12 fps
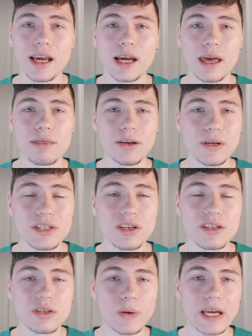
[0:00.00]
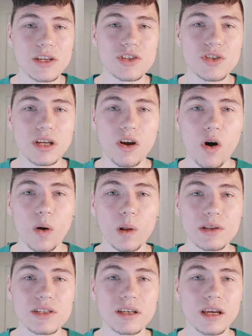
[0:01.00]
And there is a strategy
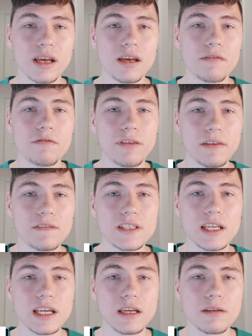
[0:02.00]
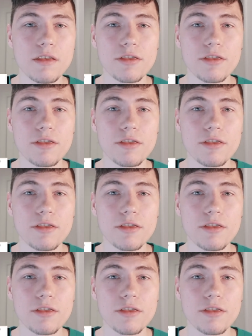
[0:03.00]
called fifty,